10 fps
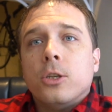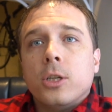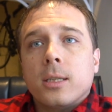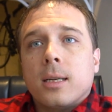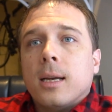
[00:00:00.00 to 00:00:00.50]

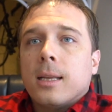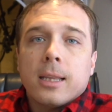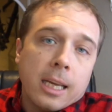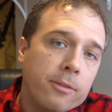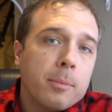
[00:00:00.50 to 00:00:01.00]
just
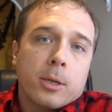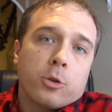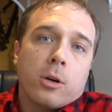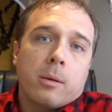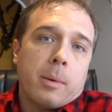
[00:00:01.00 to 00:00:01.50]
leaving my
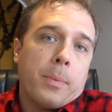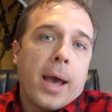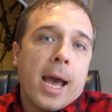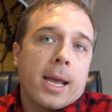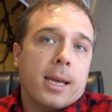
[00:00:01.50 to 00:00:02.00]
drone in my
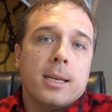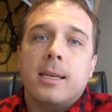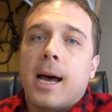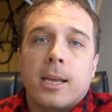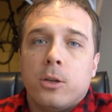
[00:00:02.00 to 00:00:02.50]
pack
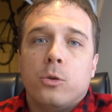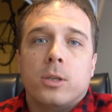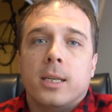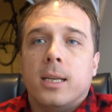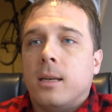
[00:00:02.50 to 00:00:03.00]
and not
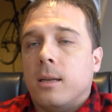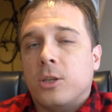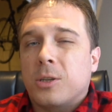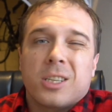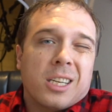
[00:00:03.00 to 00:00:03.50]
using it
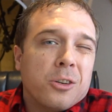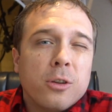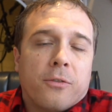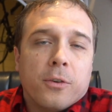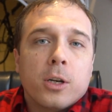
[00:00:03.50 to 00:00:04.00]
just because I
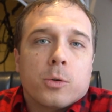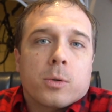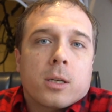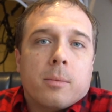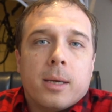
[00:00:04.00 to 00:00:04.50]
knew the footage
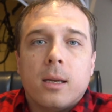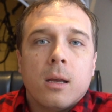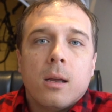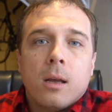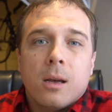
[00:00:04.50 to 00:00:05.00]
was going to be
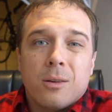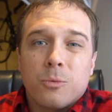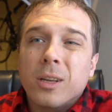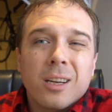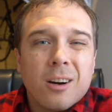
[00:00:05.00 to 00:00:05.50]

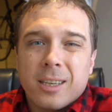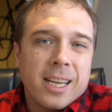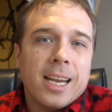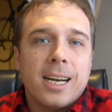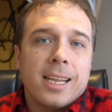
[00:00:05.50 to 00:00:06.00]
really hard to
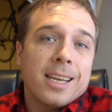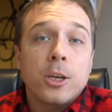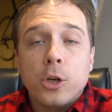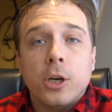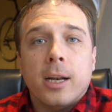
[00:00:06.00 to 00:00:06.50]
get
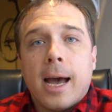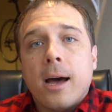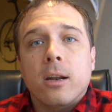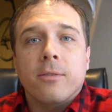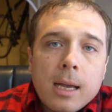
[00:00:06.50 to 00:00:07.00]
anything good
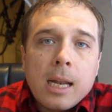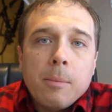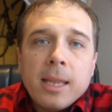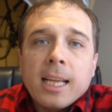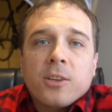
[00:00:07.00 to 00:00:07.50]
out of. And I
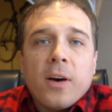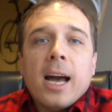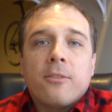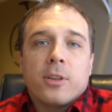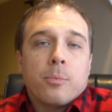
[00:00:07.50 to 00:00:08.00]
mean, that's
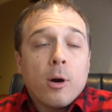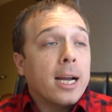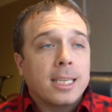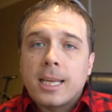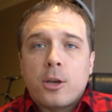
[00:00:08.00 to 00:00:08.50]
fine for the
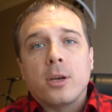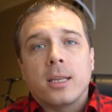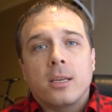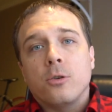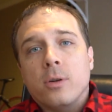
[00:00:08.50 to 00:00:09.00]
price. I think you can
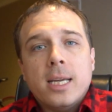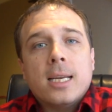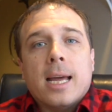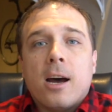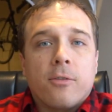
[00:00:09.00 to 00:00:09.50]
get the
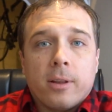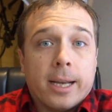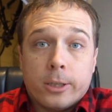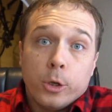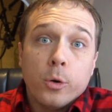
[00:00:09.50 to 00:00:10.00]
Unique now for
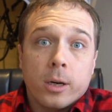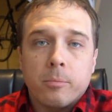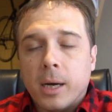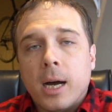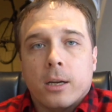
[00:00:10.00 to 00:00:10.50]
like
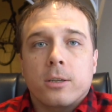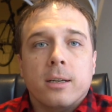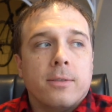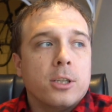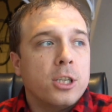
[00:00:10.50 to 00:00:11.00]
$200 or
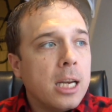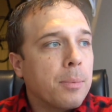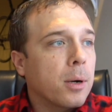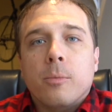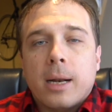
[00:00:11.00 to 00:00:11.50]
even
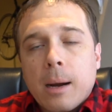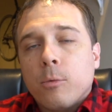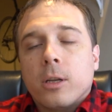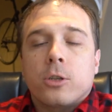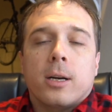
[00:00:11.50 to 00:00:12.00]
cheaper. But I
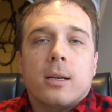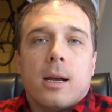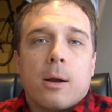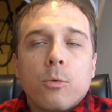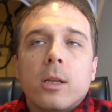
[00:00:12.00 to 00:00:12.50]

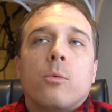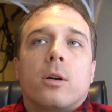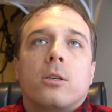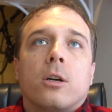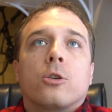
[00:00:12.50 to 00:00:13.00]
really
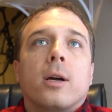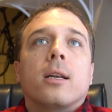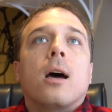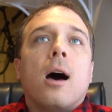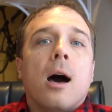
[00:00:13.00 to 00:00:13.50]
wanted to start
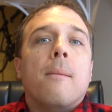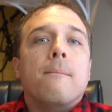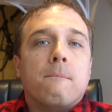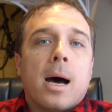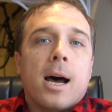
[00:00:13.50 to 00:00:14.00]
trying to
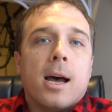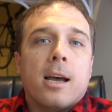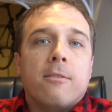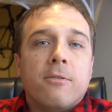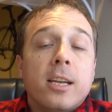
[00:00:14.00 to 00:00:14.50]
up
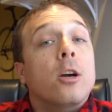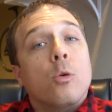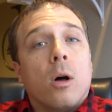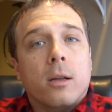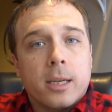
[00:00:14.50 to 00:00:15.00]
my video
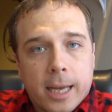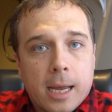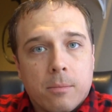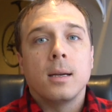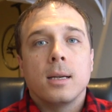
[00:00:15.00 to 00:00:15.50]
quality
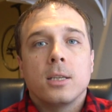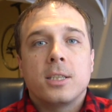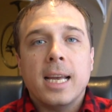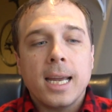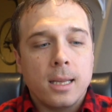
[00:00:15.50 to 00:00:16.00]
game.
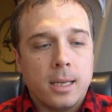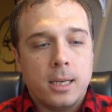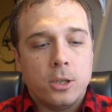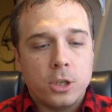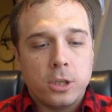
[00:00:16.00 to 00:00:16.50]

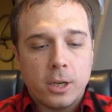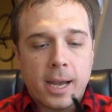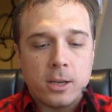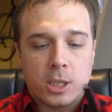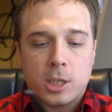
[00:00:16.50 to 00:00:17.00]
Secondly, just look
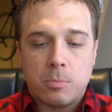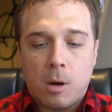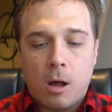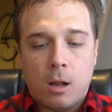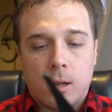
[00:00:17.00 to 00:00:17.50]
how
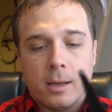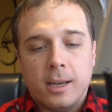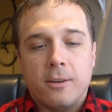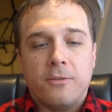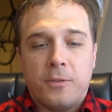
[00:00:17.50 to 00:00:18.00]
small
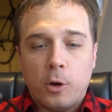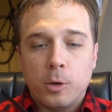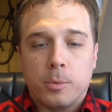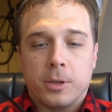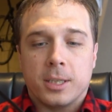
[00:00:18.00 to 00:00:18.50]
and
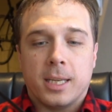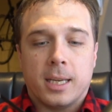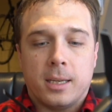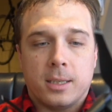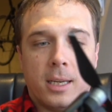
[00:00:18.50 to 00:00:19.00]
foldable this
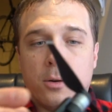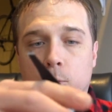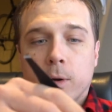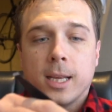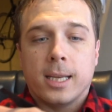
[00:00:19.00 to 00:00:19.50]
thing is. It
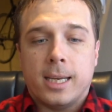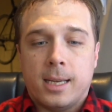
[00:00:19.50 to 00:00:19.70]
really